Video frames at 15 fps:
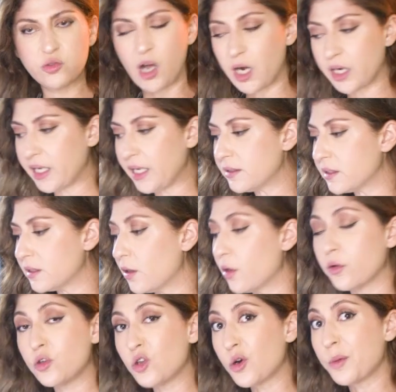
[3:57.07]
target,
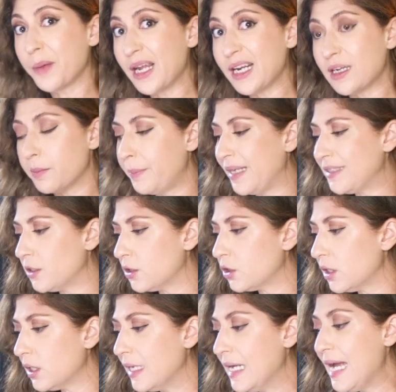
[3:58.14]
your main competitor,